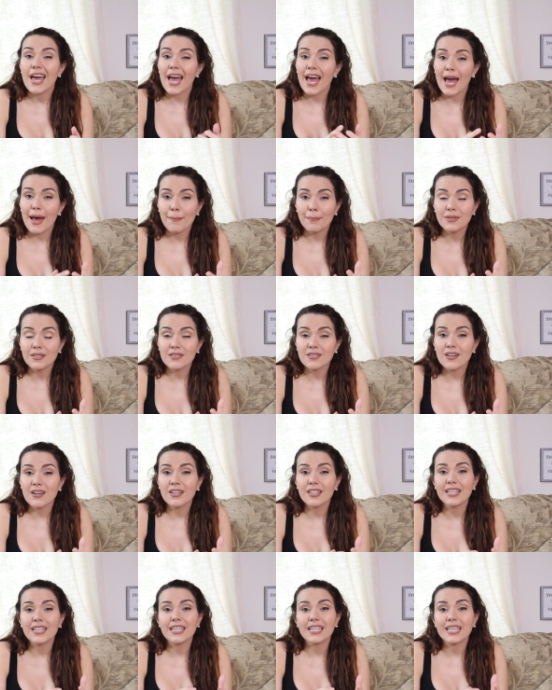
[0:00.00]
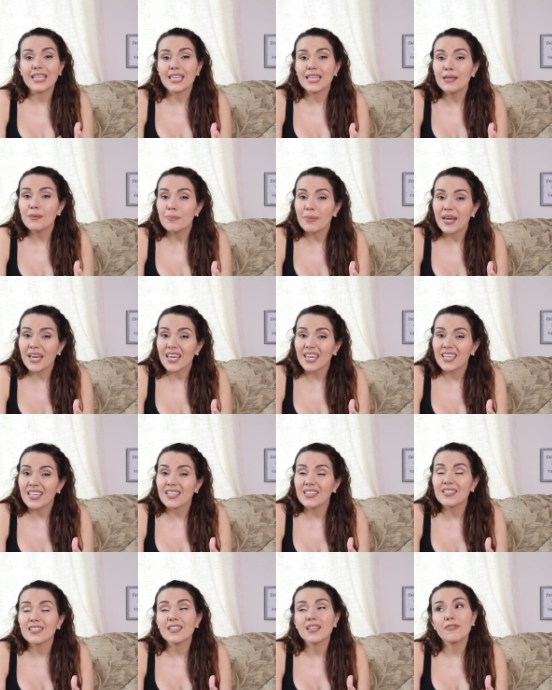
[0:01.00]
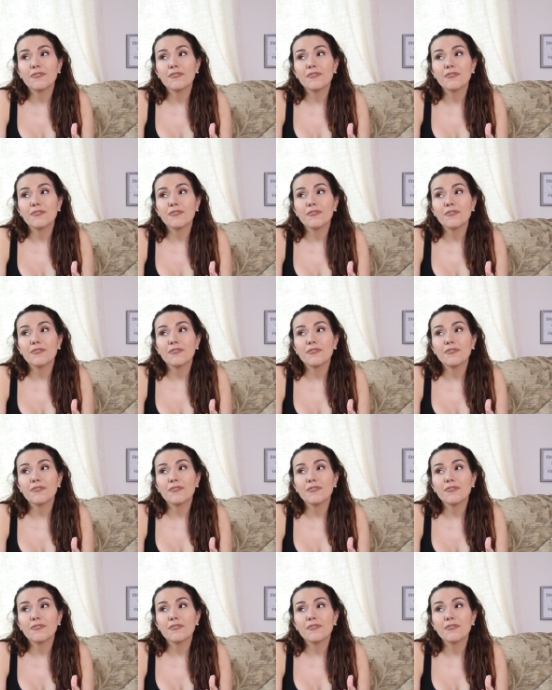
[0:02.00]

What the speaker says: Amazon and eBay,